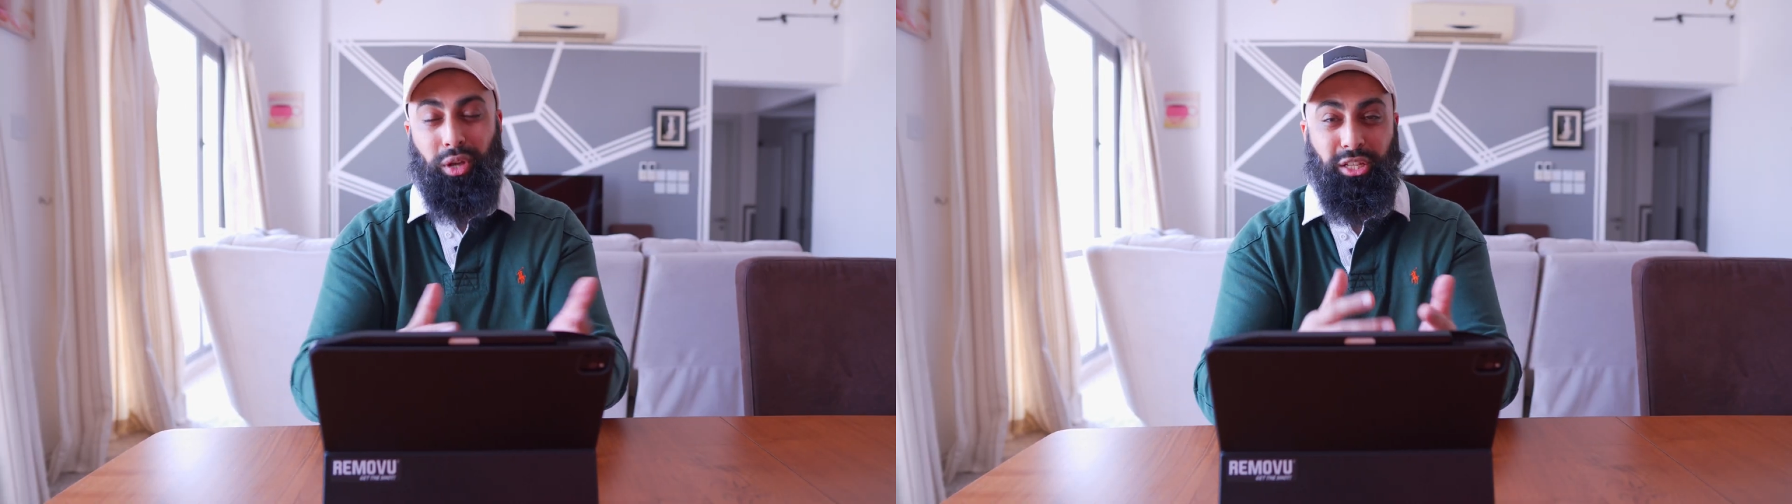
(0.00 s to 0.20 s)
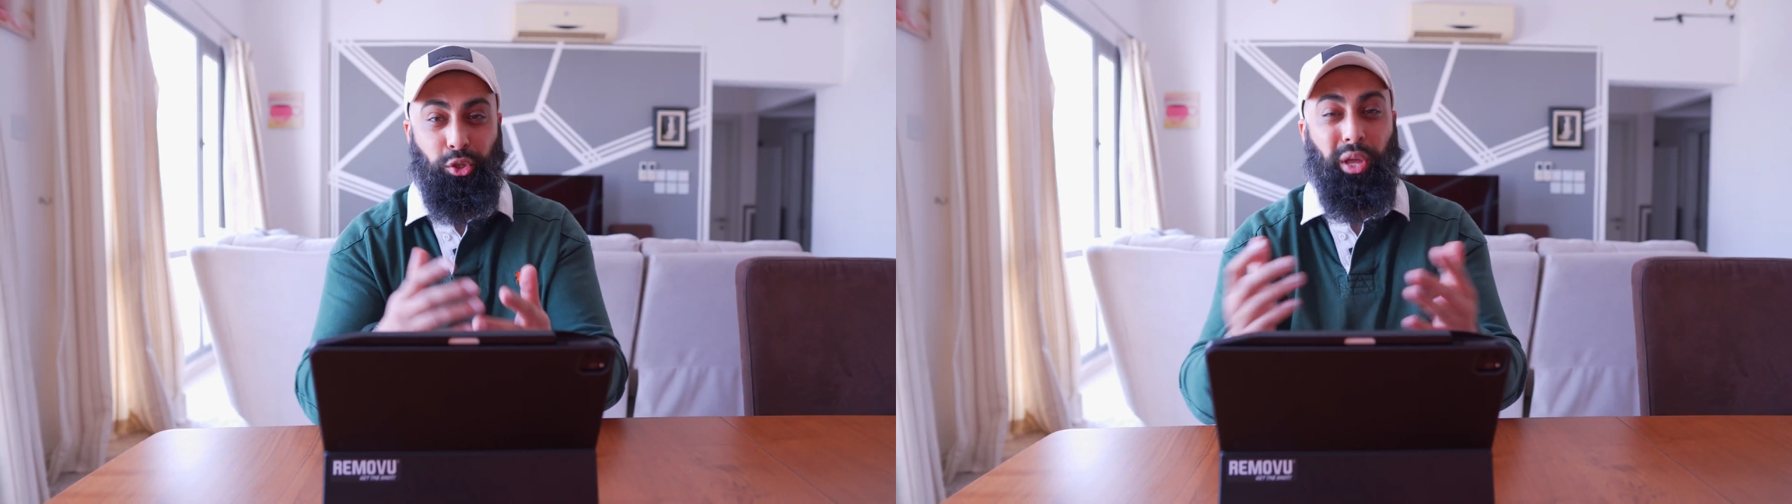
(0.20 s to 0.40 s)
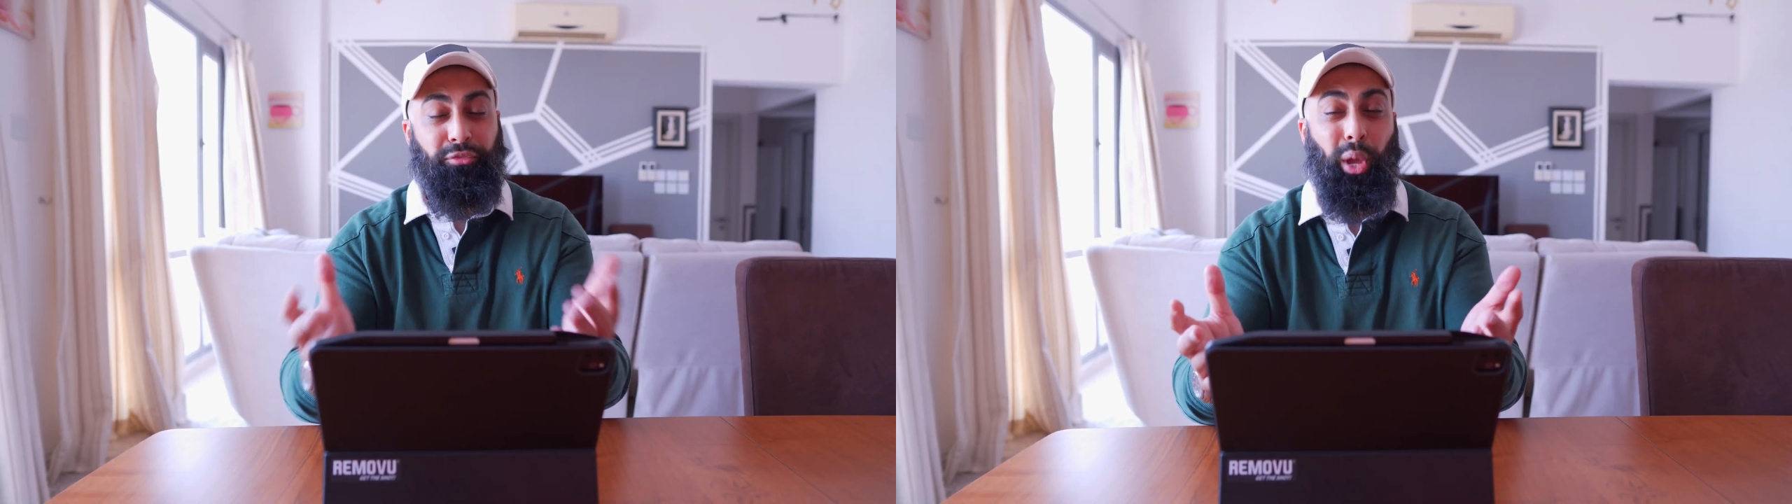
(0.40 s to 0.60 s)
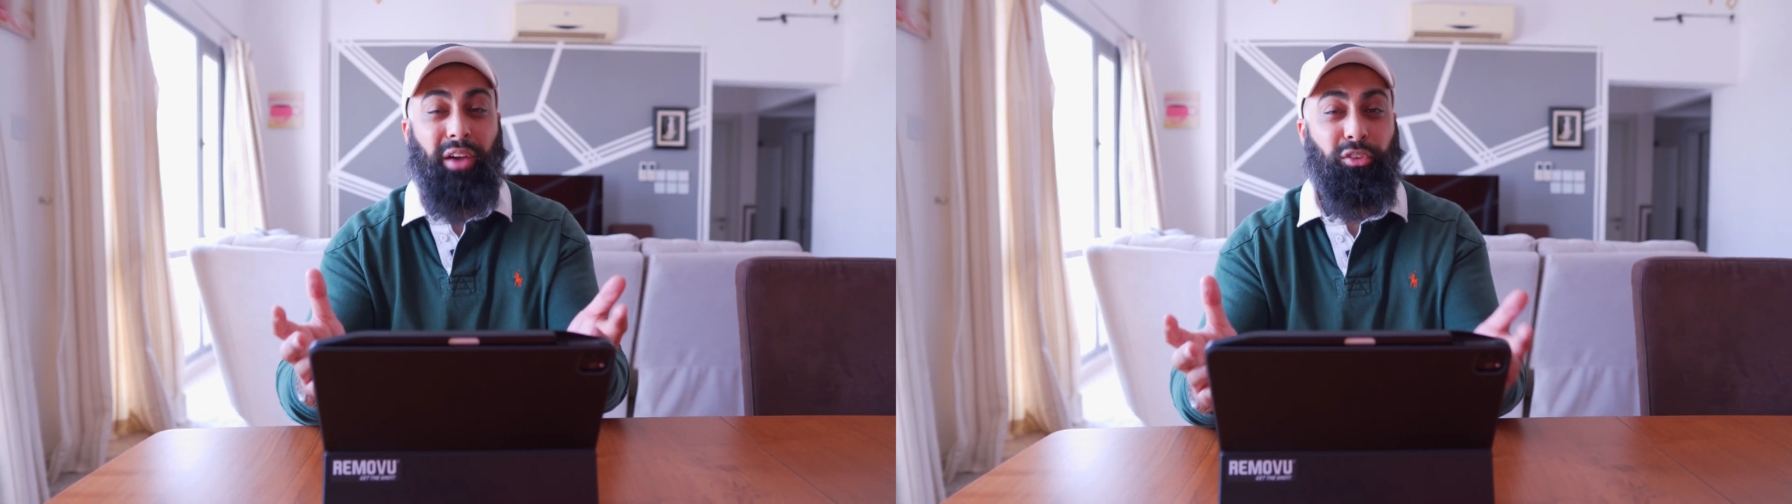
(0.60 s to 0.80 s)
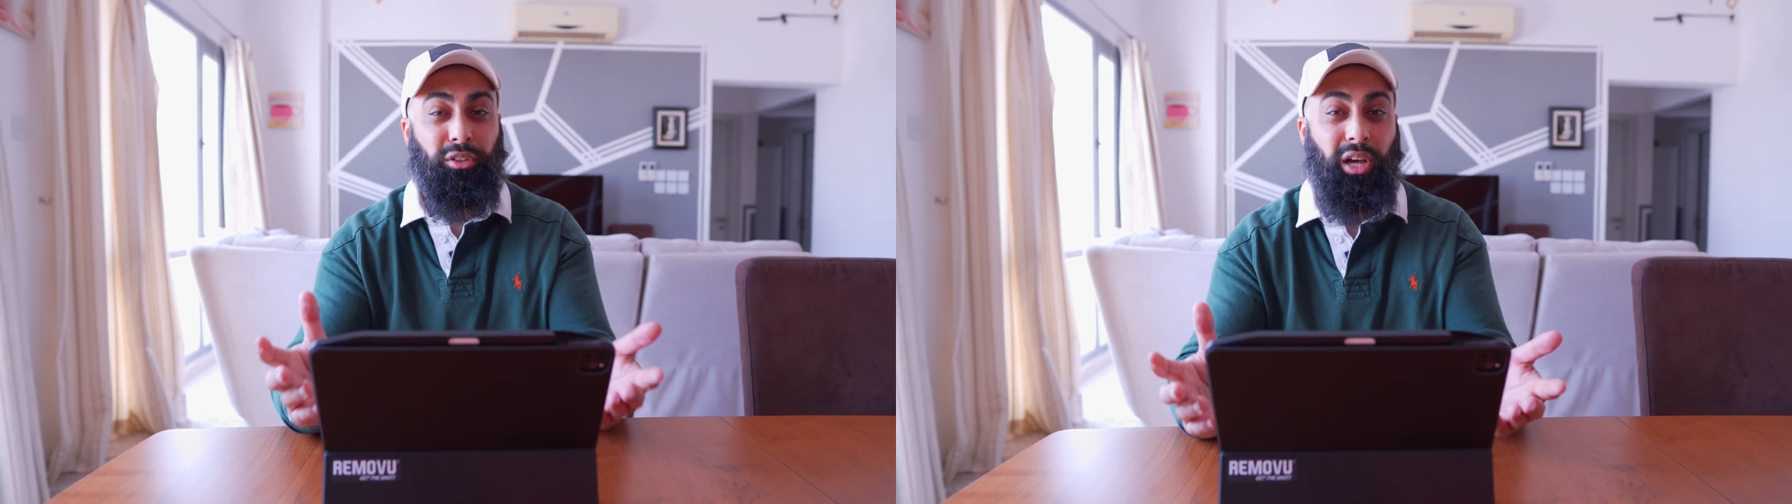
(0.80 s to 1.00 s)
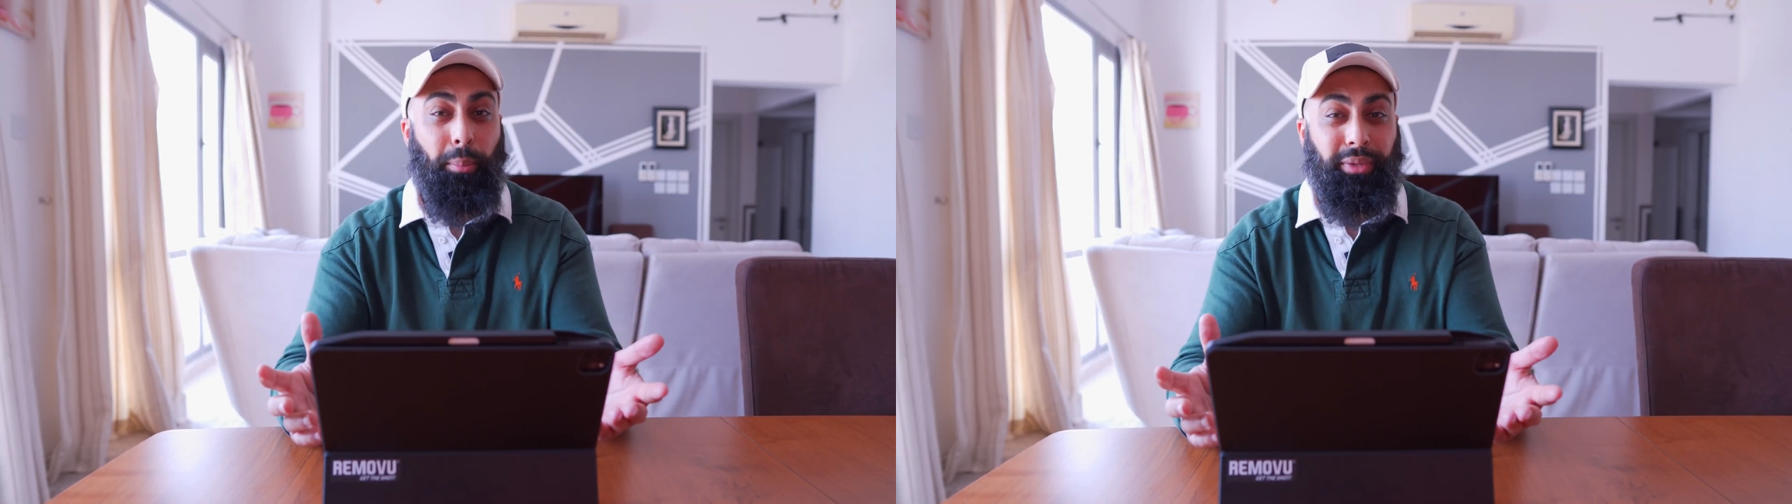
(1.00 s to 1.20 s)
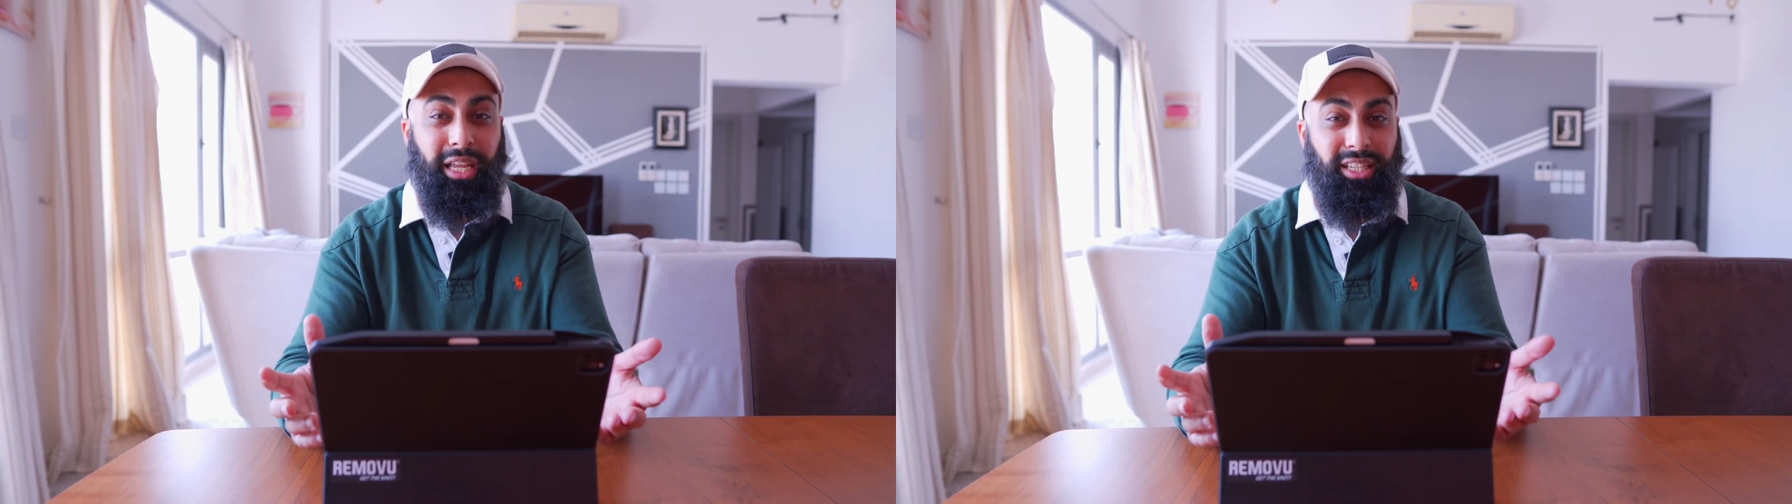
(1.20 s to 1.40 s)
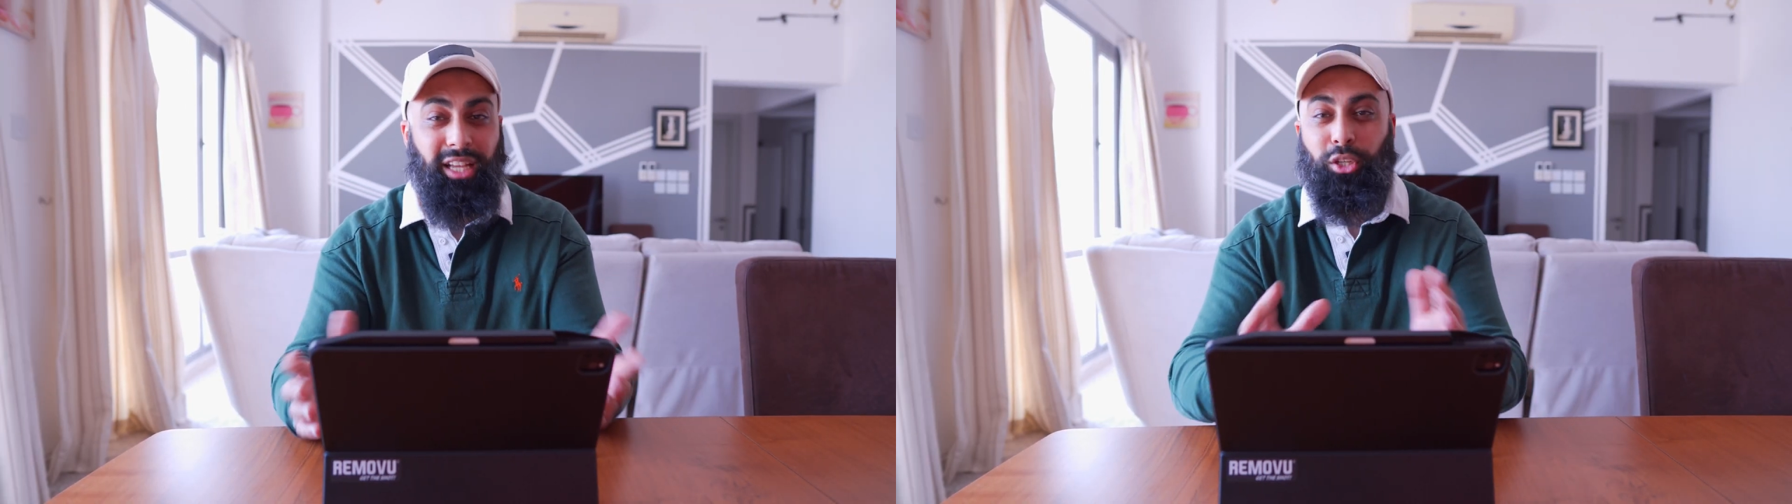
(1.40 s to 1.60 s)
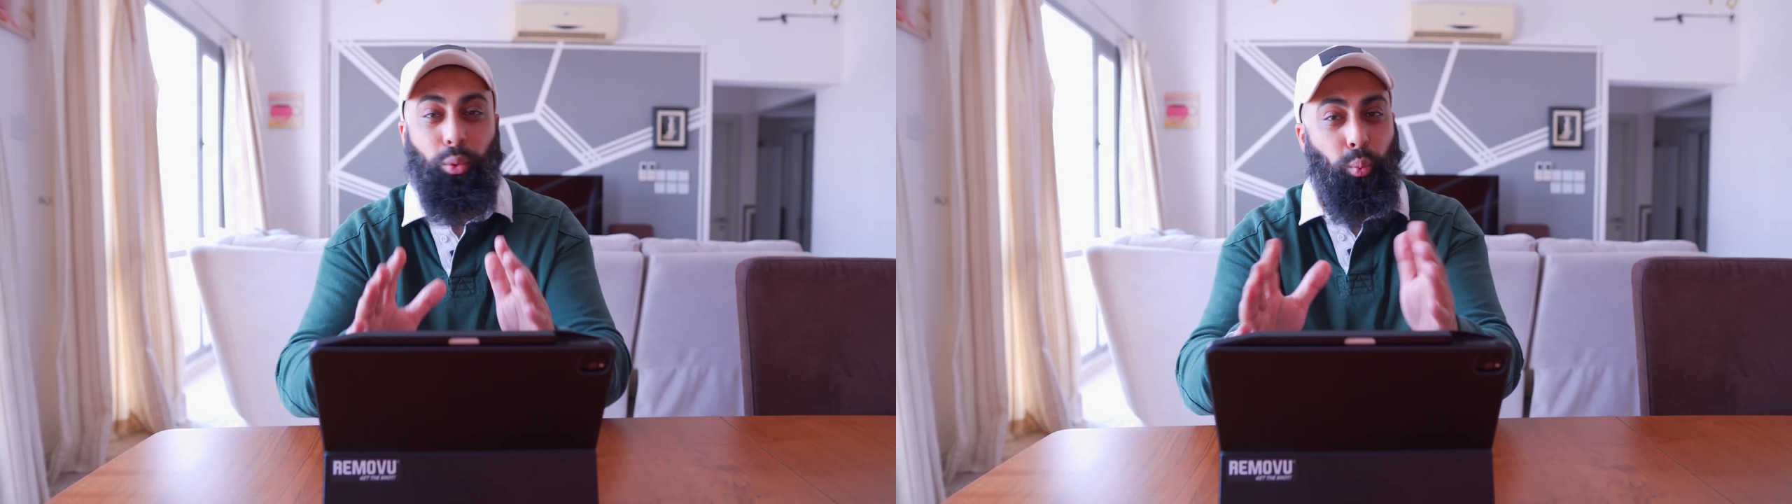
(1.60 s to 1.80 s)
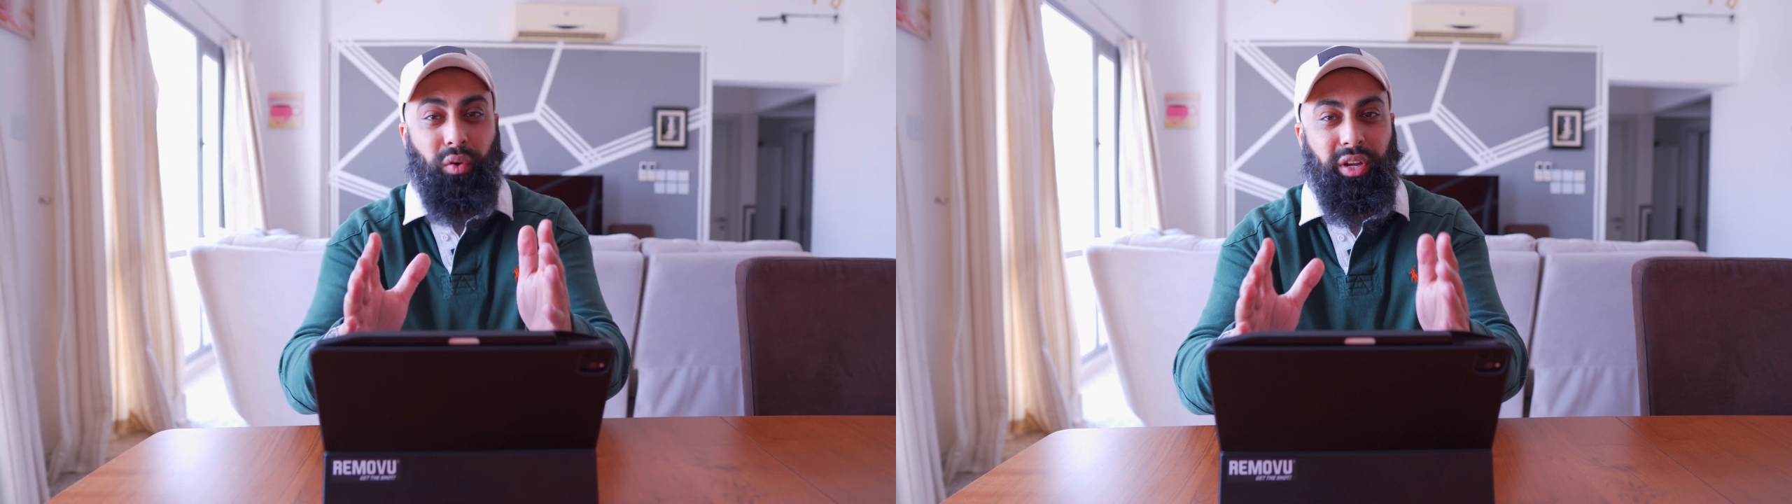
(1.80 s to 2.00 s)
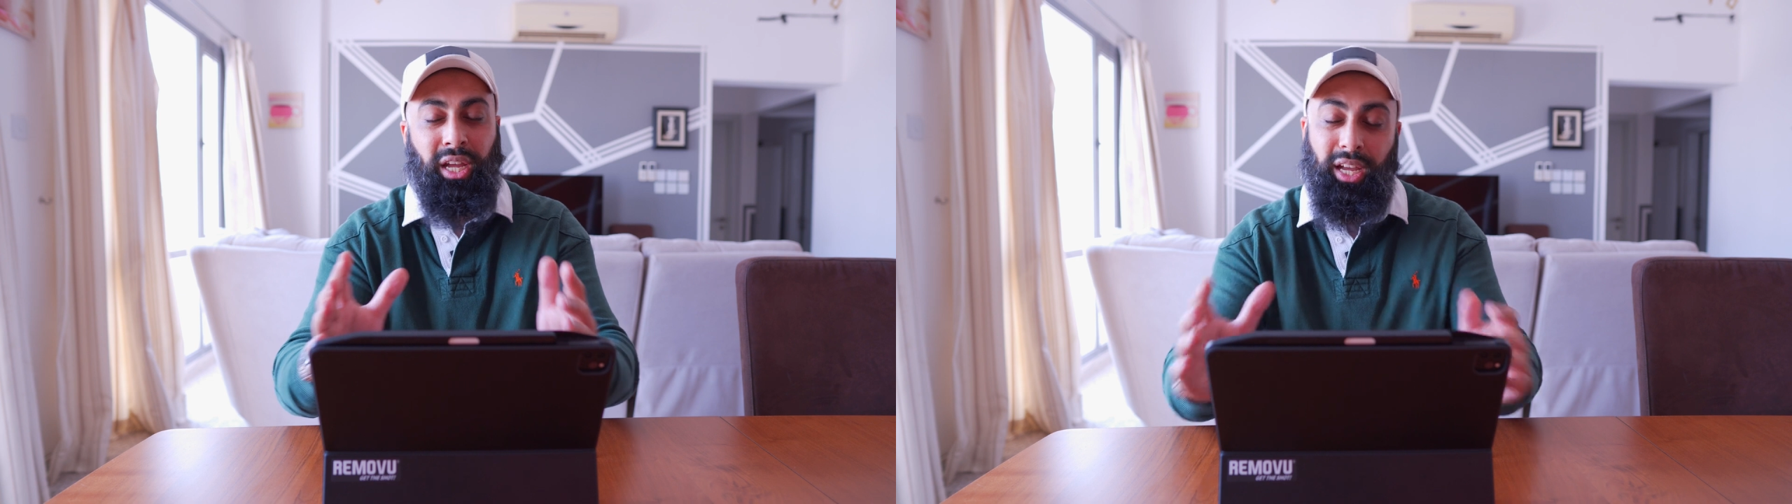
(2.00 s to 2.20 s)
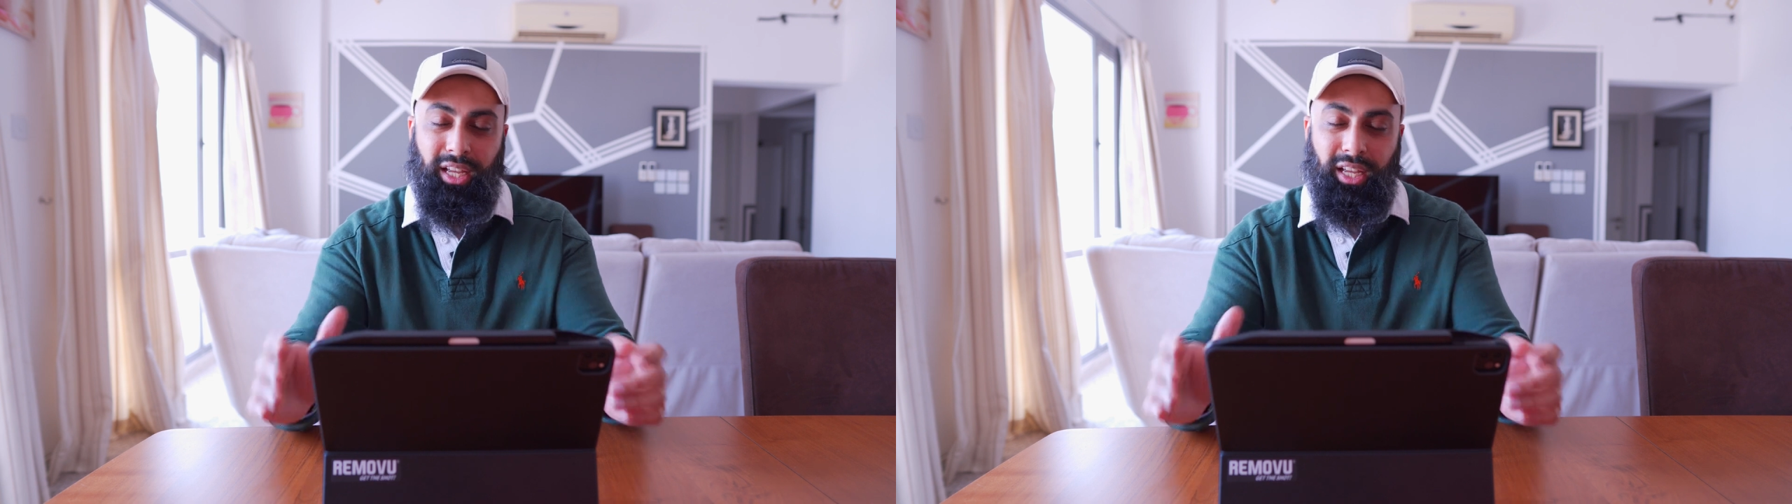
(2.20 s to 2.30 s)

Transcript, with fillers: Okay, so if you haven't got the update yet, don't worry.